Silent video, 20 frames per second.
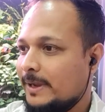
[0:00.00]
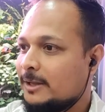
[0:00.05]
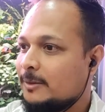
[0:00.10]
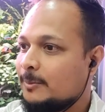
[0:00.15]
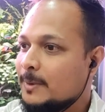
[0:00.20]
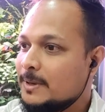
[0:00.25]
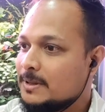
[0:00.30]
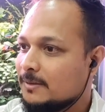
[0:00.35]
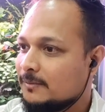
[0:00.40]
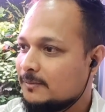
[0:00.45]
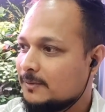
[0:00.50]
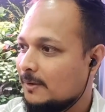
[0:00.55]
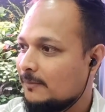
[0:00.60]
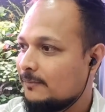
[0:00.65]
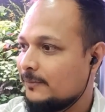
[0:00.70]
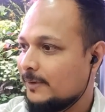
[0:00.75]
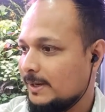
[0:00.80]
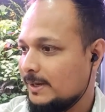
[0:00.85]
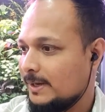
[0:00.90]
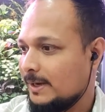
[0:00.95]
expensive
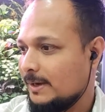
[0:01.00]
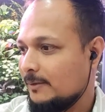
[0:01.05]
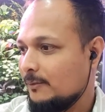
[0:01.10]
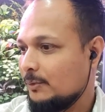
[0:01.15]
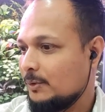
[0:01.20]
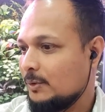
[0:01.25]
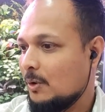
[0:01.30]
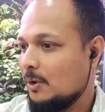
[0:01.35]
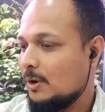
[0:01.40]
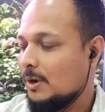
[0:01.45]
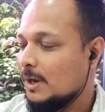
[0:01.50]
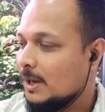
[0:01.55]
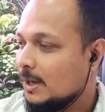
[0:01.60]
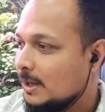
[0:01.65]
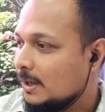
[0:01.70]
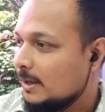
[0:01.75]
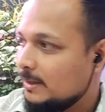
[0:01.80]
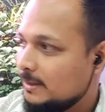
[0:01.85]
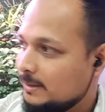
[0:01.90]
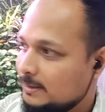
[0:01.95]
stuff, right, that I would call
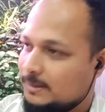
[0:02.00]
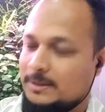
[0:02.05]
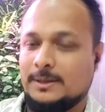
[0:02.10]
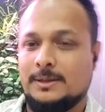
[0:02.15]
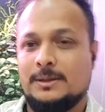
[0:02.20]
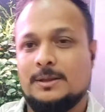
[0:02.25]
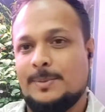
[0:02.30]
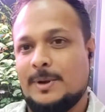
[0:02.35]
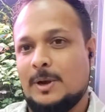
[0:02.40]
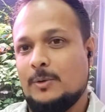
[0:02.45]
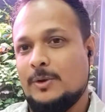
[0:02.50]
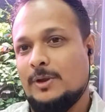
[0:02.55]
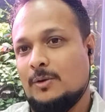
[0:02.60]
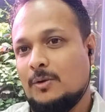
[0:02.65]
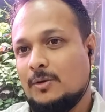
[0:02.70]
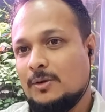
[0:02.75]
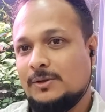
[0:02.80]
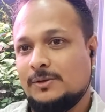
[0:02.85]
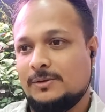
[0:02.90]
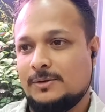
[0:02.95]
is a brownie
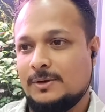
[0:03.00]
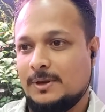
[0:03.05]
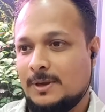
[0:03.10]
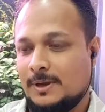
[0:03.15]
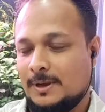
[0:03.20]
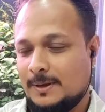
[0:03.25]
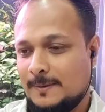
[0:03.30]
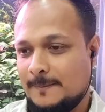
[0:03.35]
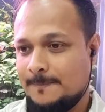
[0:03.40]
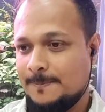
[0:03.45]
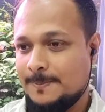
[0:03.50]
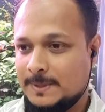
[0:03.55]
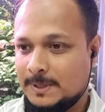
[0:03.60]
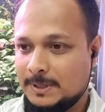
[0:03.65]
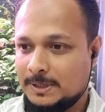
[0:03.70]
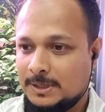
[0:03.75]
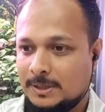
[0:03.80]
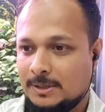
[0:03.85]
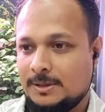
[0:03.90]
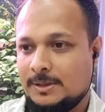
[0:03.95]
ghost.
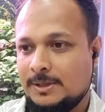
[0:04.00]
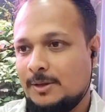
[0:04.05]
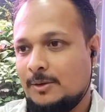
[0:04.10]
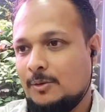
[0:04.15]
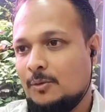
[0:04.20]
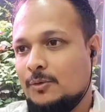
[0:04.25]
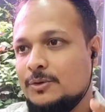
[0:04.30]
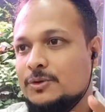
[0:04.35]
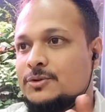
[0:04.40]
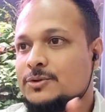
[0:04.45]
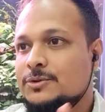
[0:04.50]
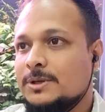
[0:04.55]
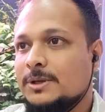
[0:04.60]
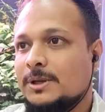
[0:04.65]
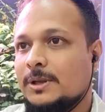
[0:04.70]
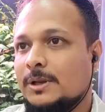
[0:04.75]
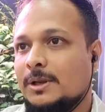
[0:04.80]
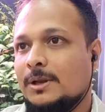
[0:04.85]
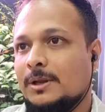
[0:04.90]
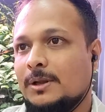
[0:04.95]
This is the
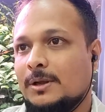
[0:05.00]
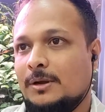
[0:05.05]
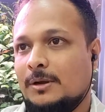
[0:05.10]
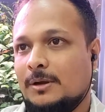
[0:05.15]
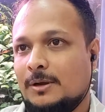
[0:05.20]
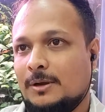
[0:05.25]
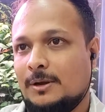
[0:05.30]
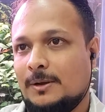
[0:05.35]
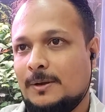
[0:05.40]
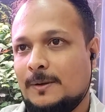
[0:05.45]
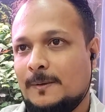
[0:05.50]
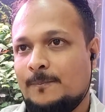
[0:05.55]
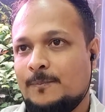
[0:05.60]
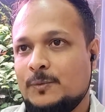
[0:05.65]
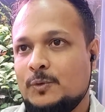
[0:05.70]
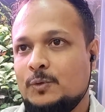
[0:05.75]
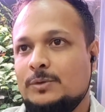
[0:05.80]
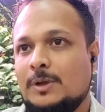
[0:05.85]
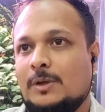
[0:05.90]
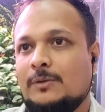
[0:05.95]
original
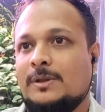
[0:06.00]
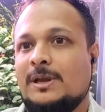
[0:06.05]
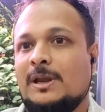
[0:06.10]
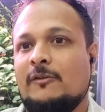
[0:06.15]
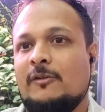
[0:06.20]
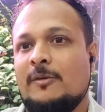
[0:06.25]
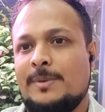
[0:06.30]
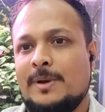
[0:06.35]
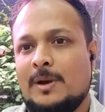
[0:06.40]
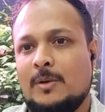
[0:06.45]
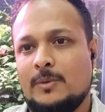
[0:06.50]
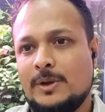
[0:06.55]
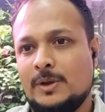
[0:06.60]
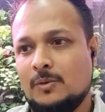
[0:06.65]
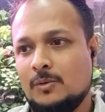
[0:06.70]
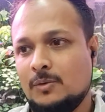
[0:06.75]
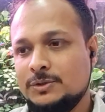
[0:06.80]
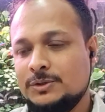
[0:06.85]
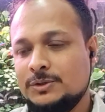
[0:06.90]
2011 brownie